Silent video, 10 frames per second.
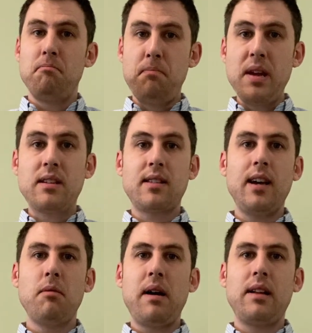big
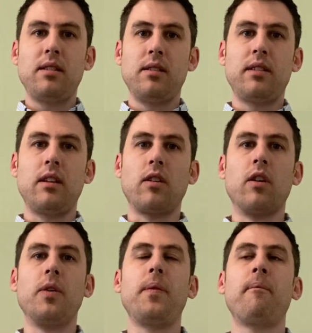scale battles on the
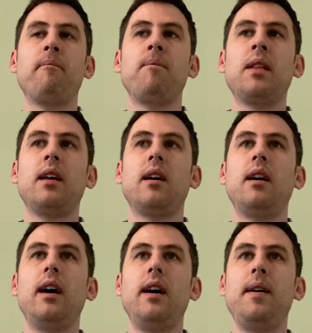go
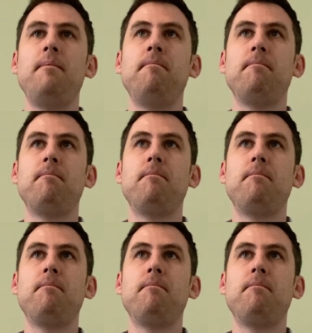um,